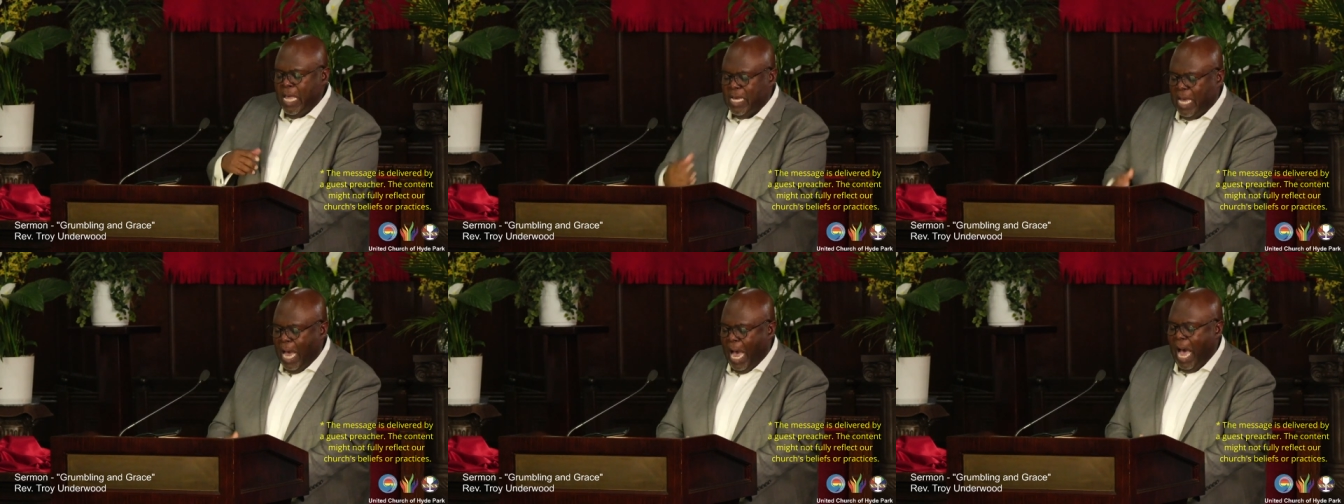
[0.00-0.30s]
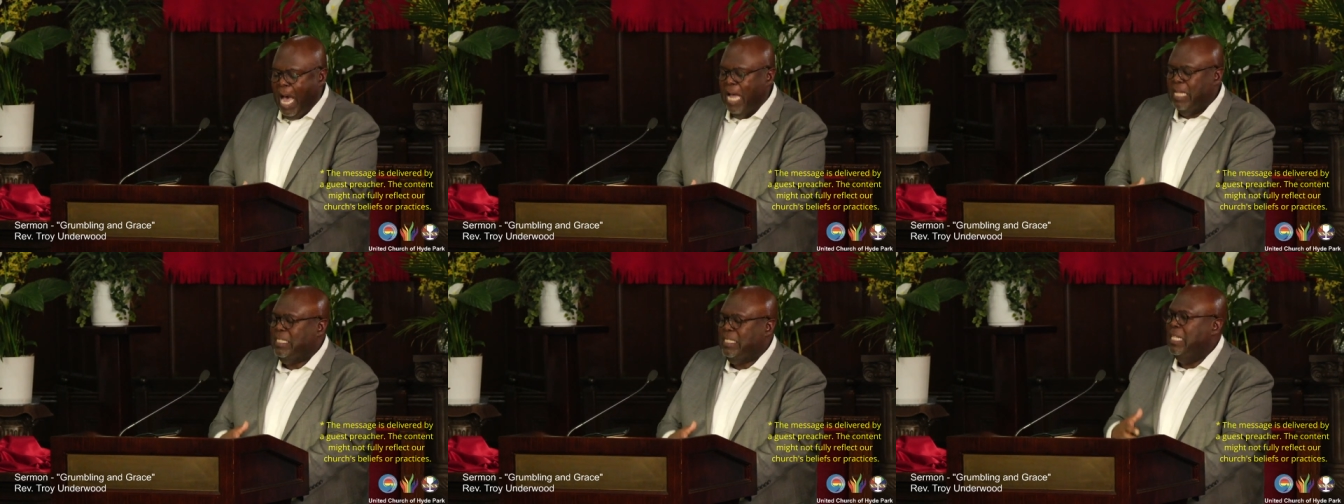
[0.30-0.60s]

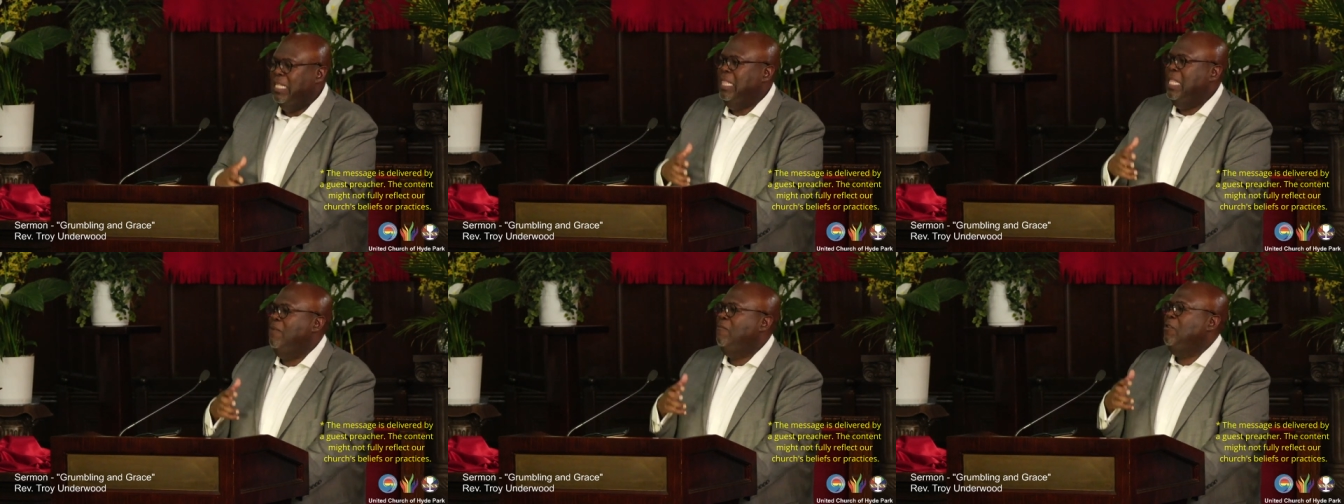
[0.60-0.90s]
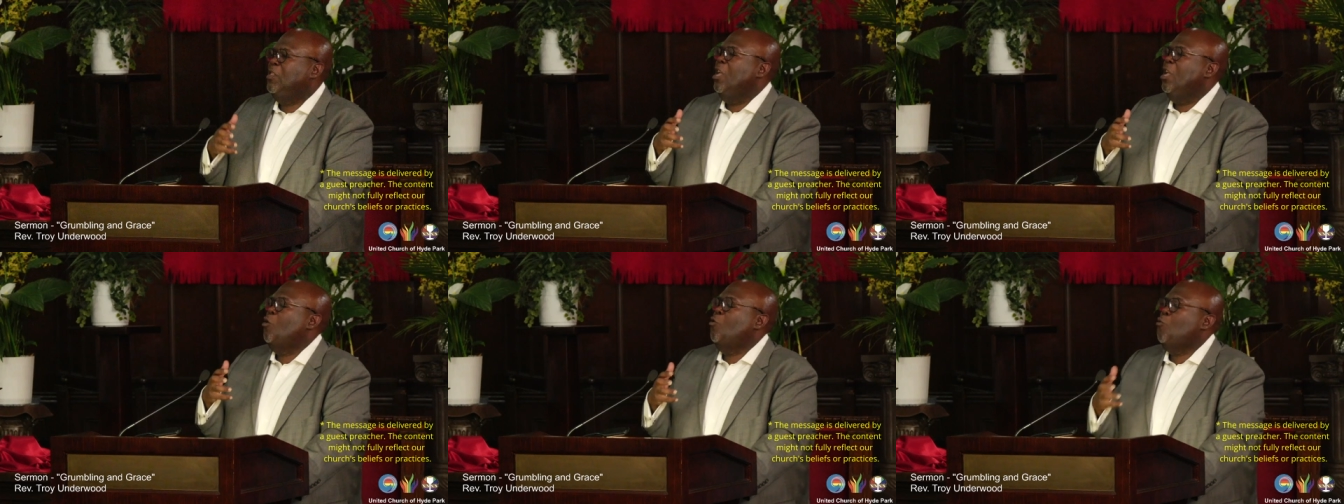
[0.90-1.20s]
God
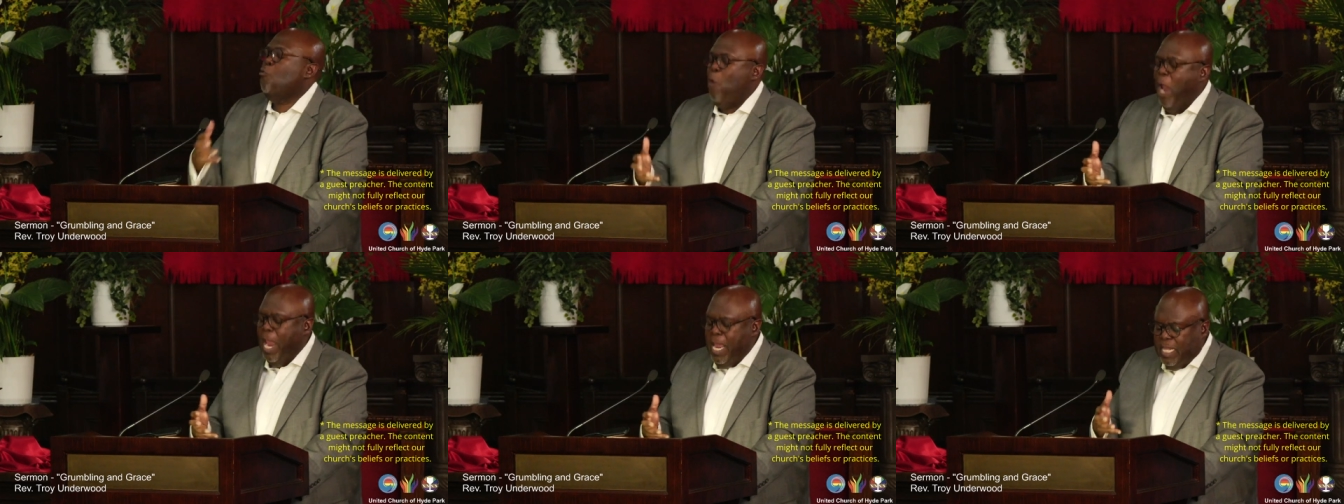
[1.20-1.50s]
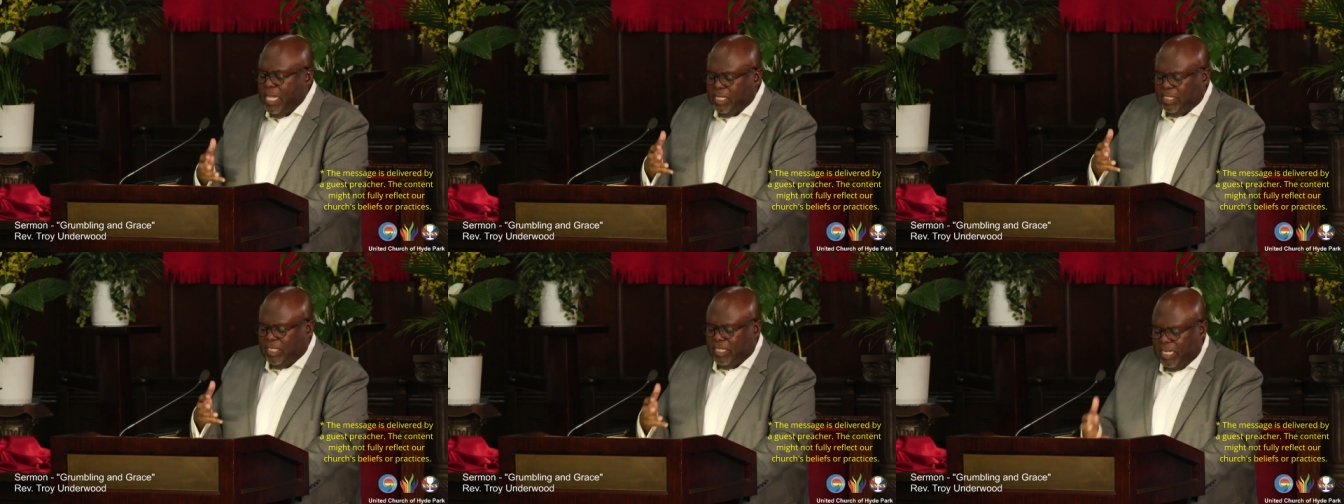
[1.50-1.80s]
delivered the
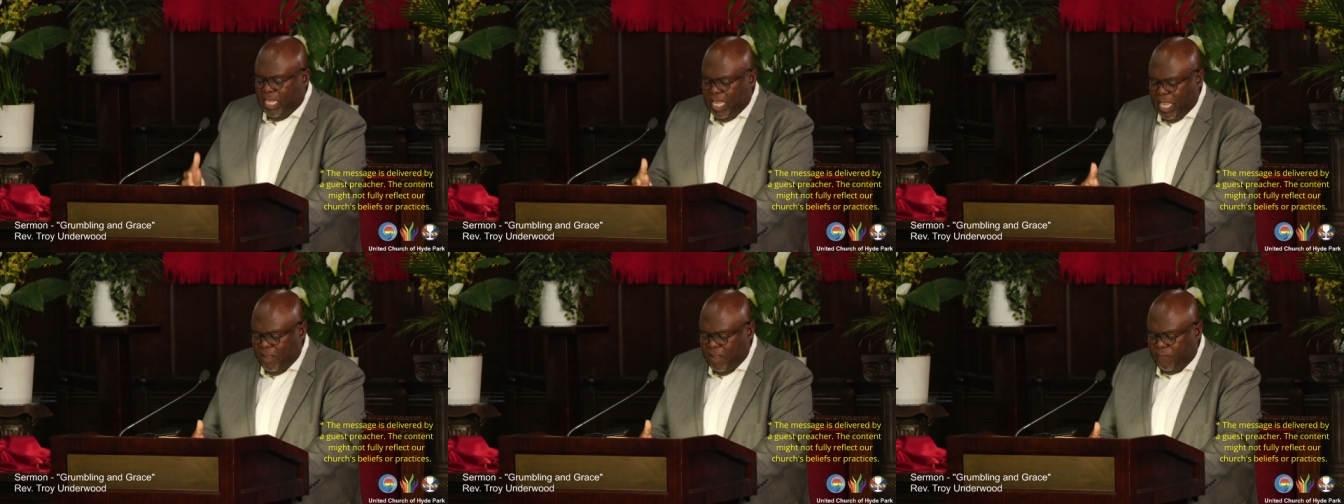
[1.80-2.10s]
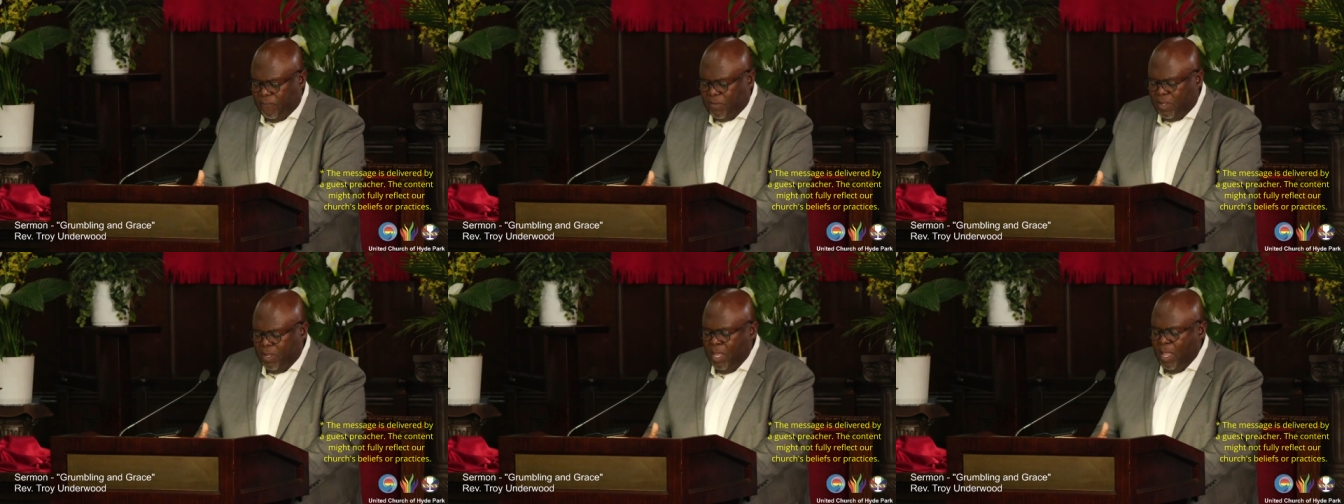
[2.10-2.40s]
greatest gift